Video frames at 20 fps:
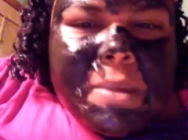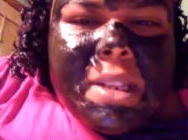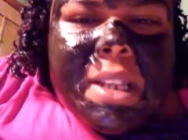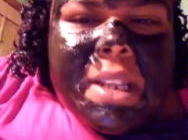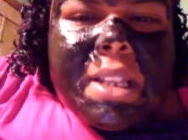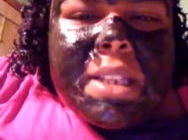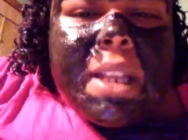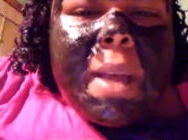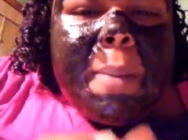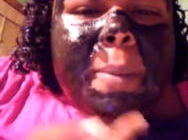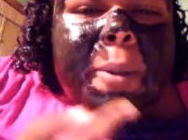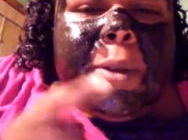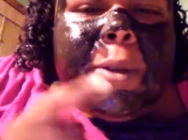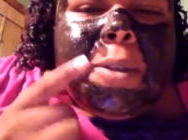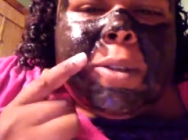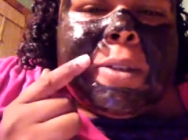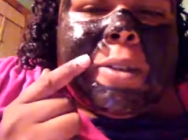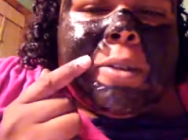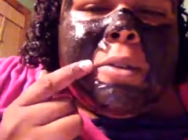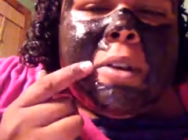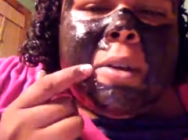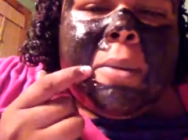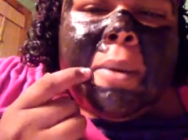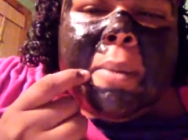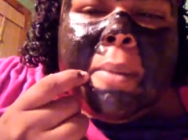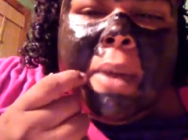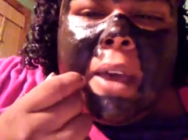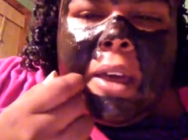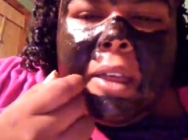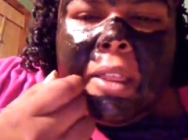see, it's come loose around
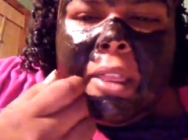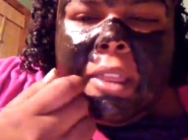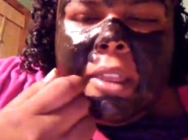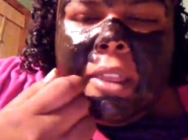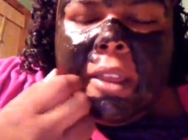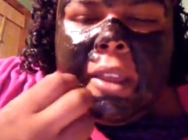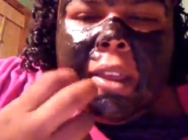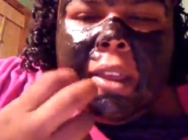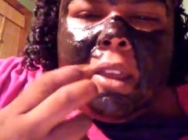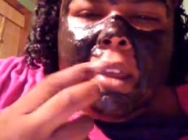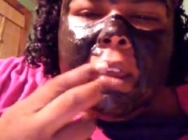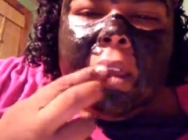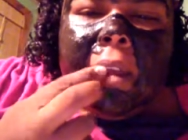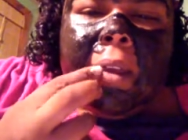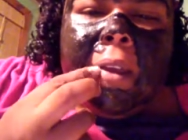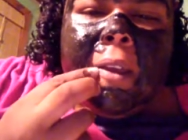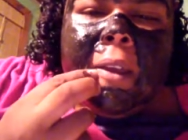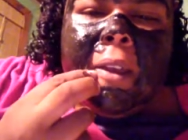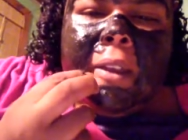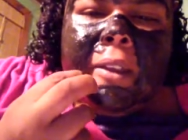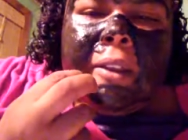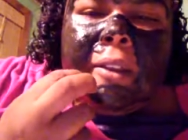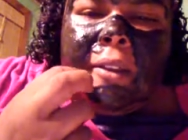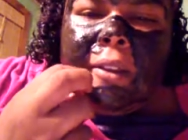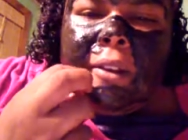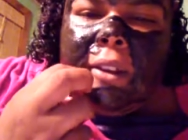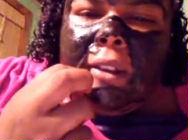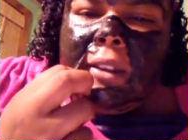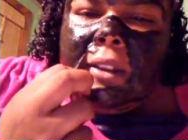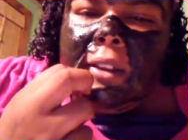my mouth.
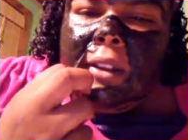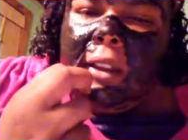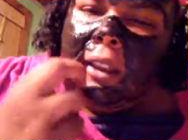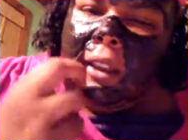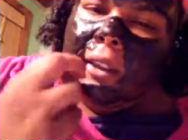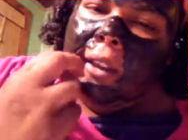So, just gonna